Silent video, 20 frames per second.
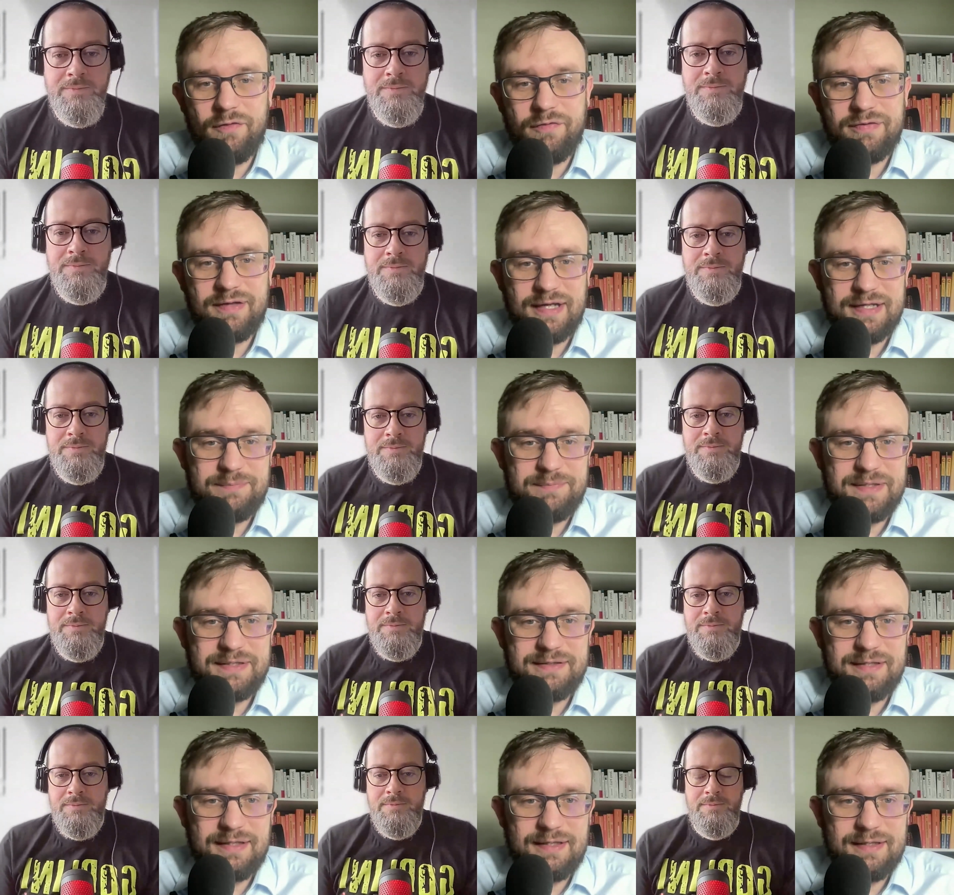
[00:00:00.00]
Speaker 1: offline
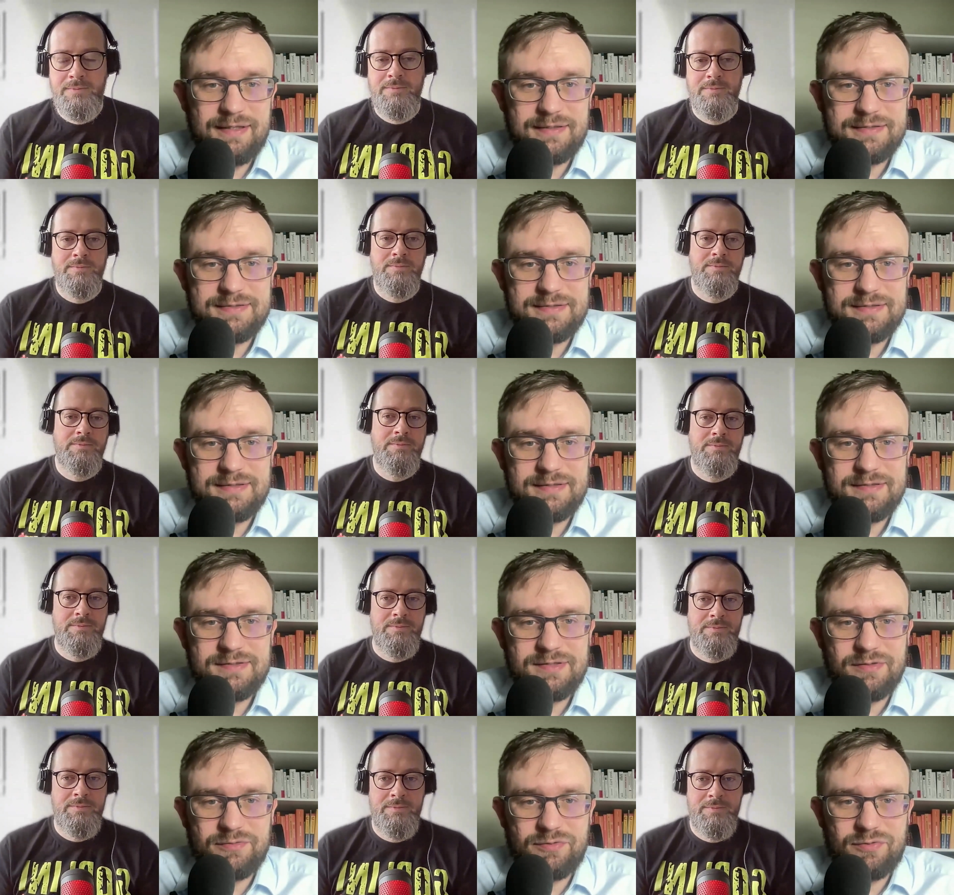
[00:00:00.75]
meetings
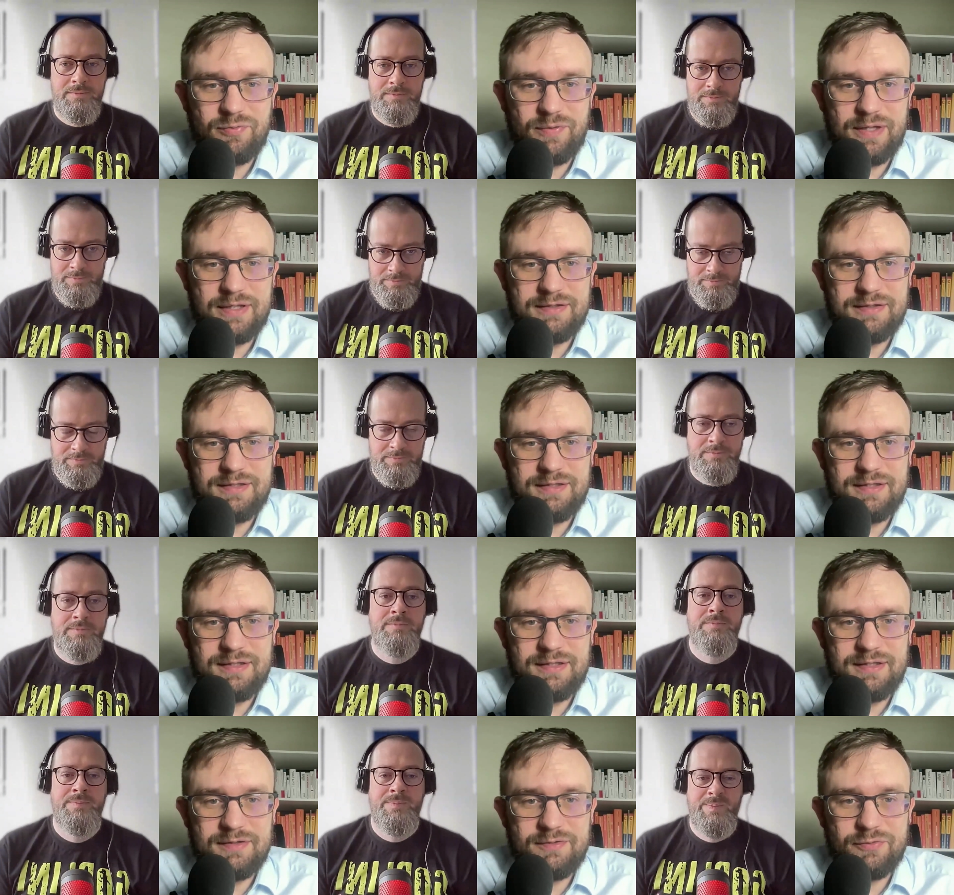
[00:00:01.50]
so
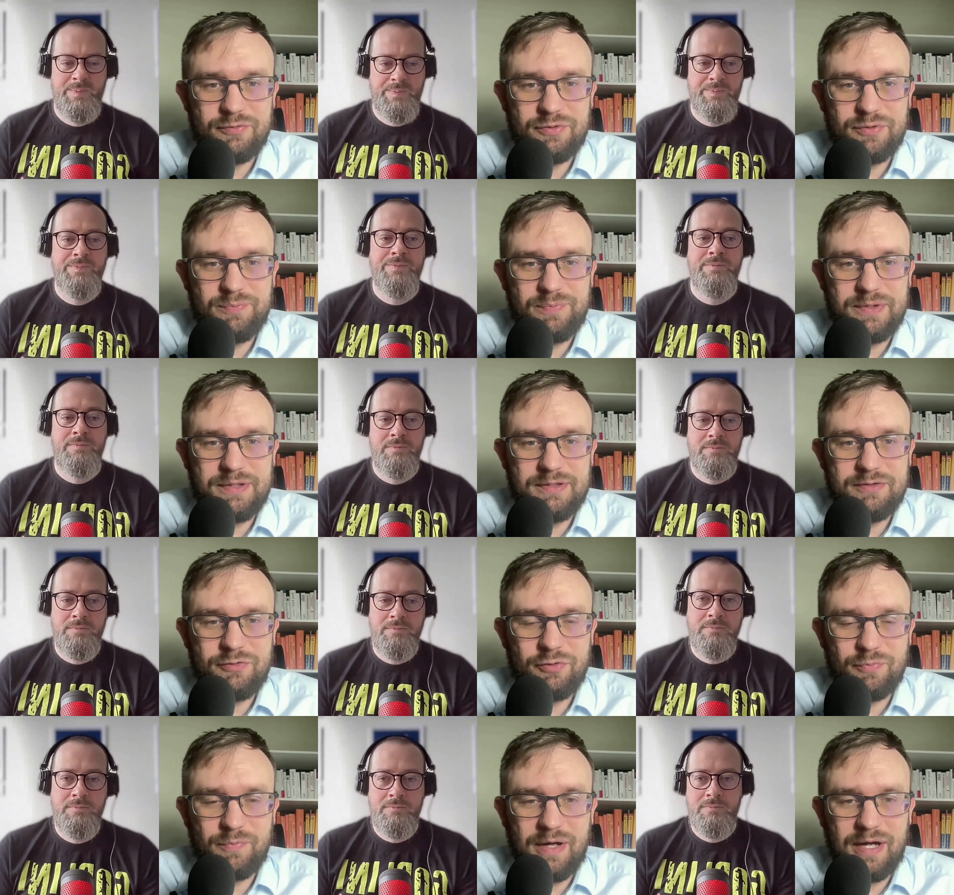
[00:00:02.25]
20 could be too